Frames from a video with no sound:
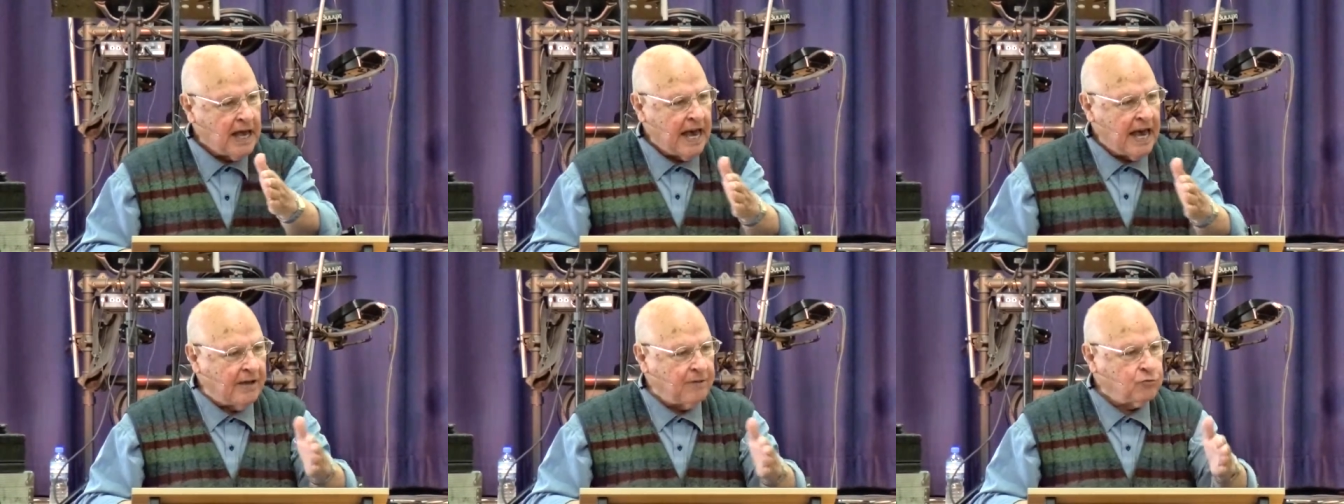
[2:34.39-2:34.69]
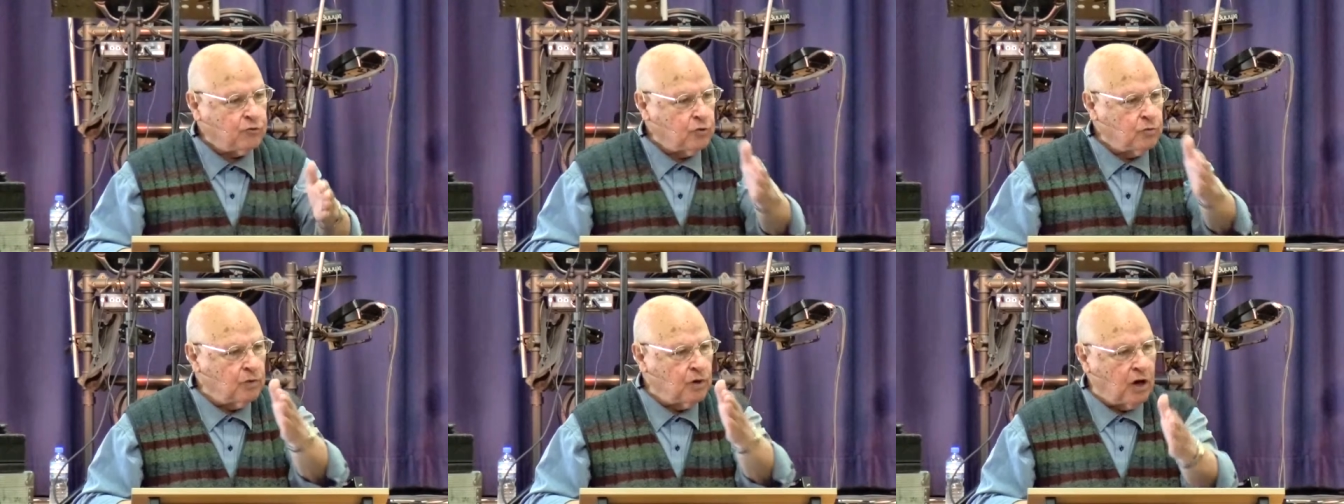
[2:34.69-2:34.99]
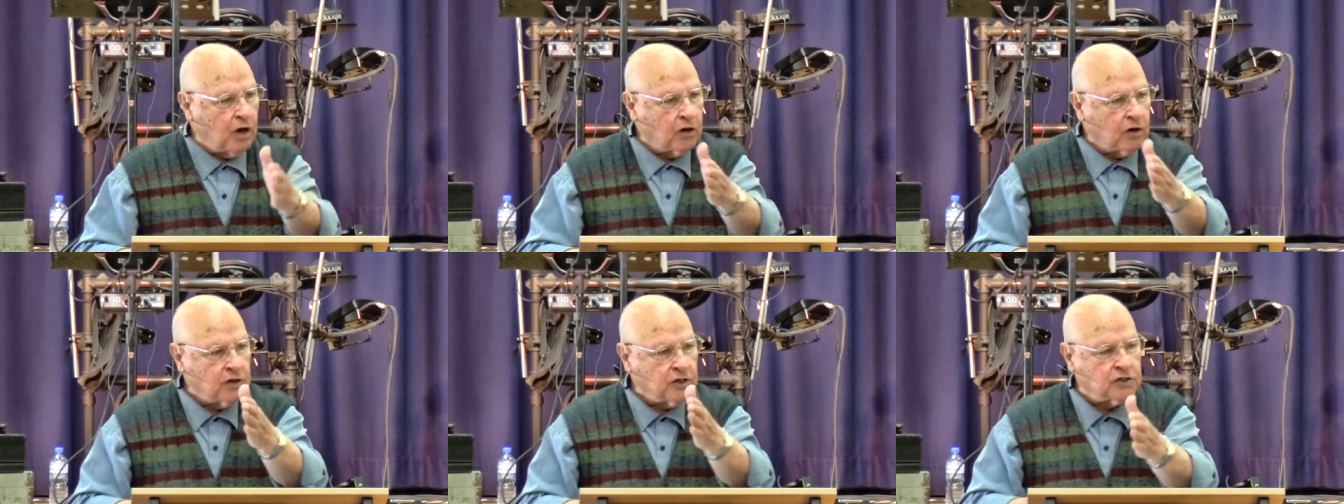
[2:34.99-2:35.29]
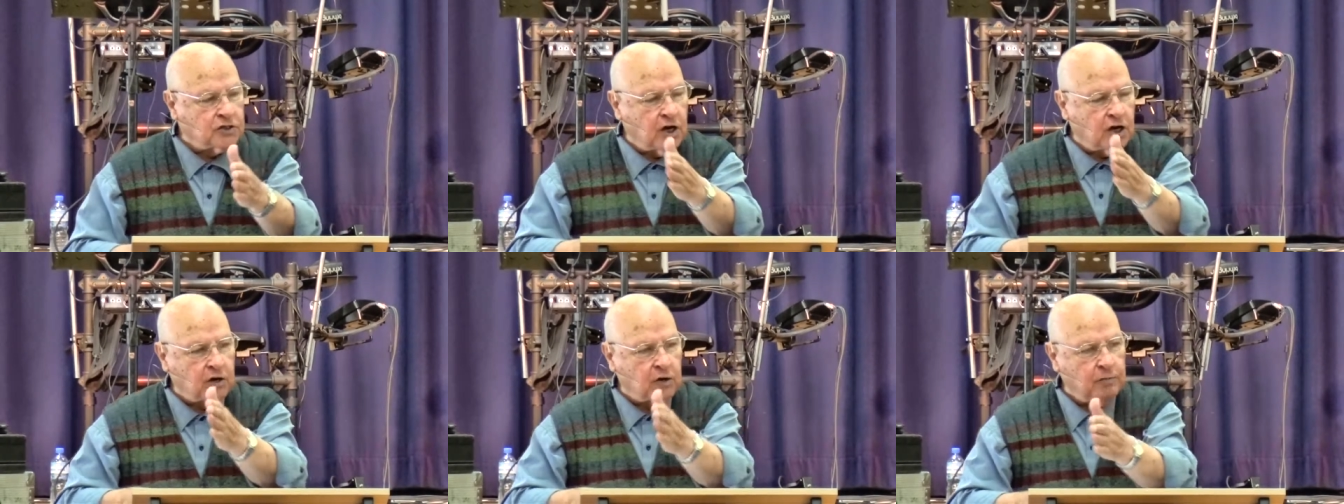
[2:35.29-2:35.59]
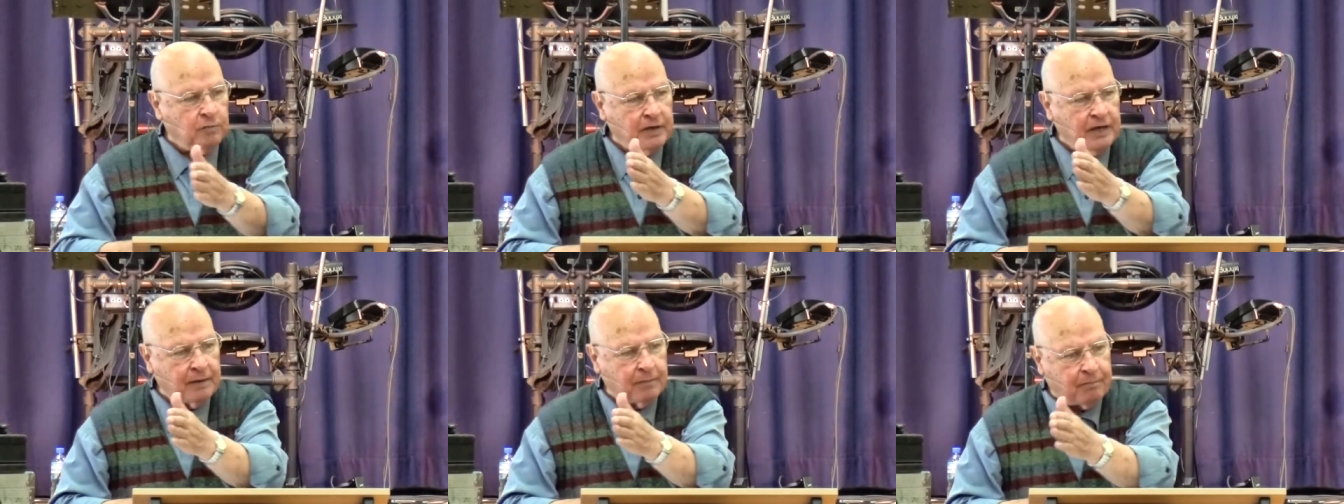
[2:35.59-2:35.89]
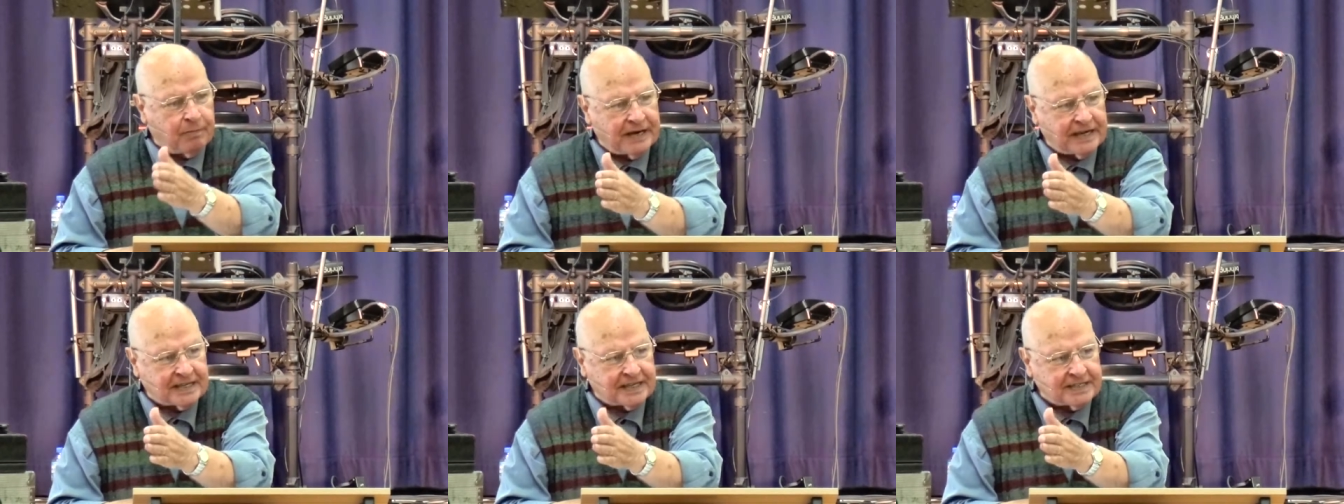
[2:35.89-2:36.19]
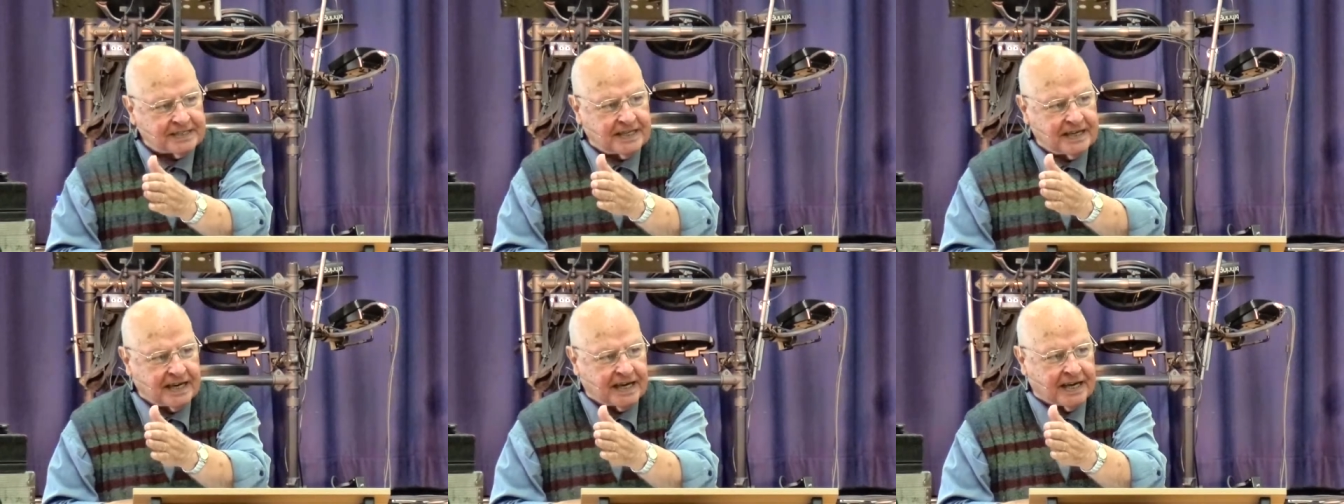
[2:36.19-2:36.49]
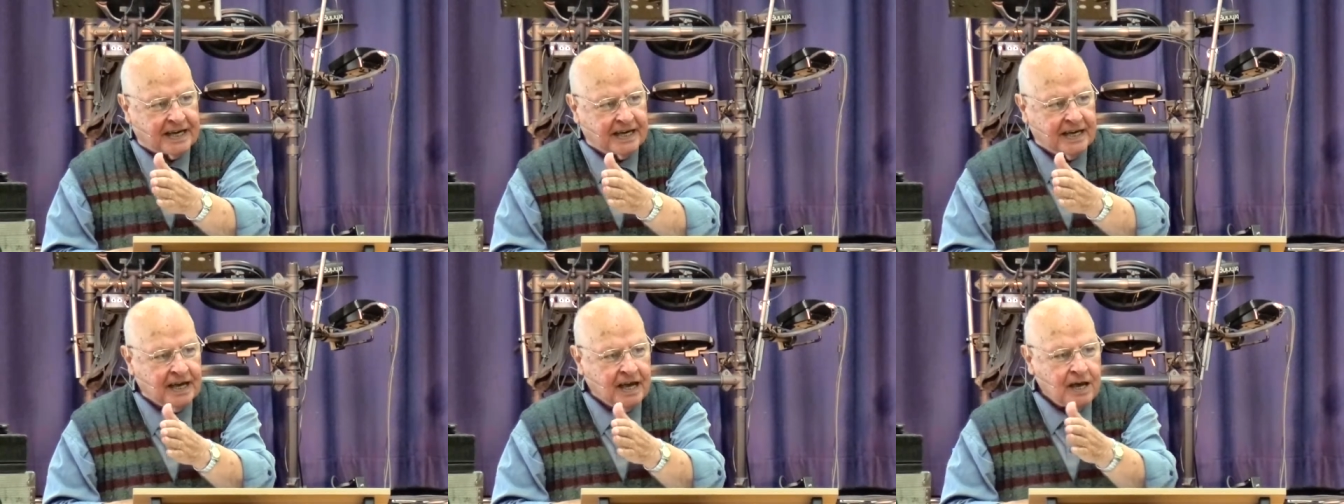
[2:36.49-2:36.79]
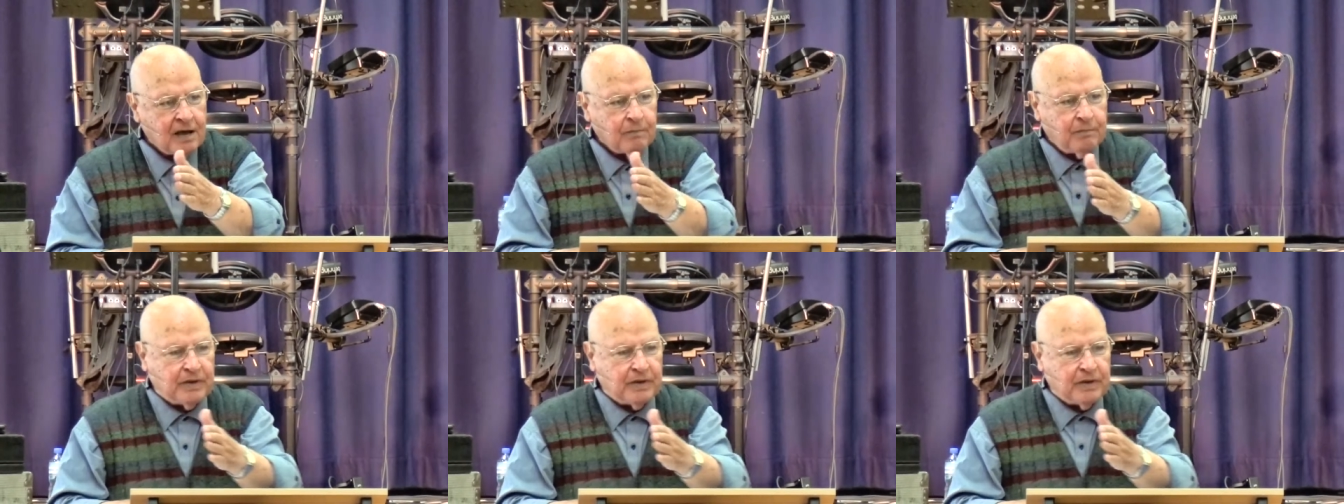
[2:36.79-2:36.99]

and tomorrow is going to be a better day